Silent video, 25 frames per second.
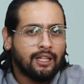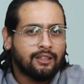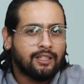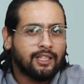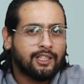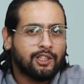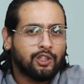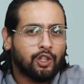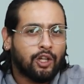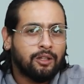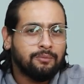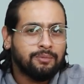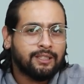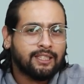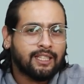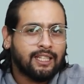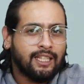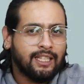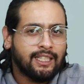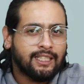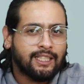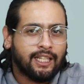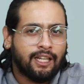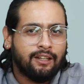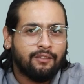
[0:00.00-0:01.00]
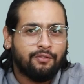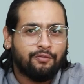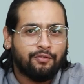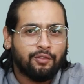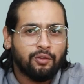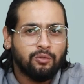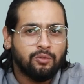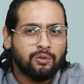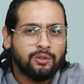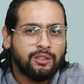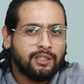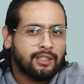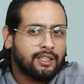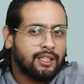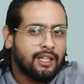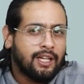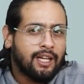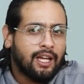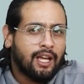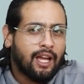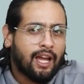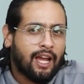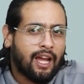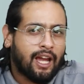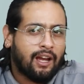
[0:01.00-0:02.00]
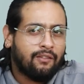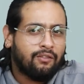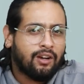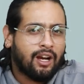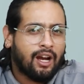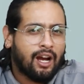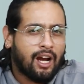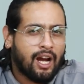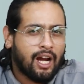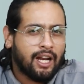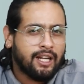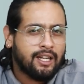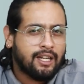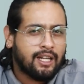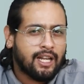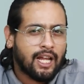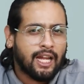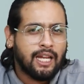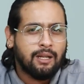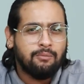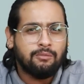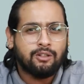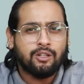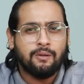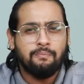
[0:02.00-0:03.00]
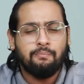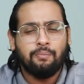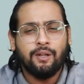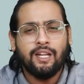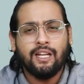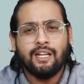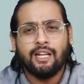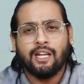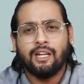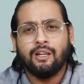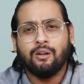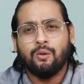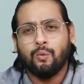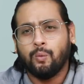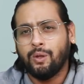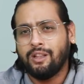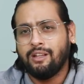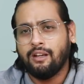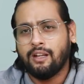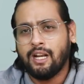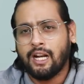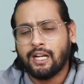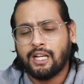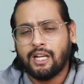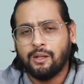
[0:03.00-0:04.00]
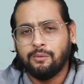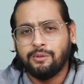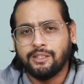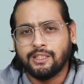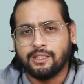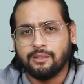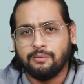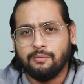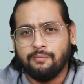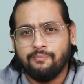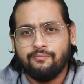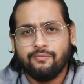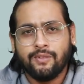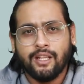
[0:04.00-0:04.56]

the Chomskys and Fruits have a hard time competing with their activism.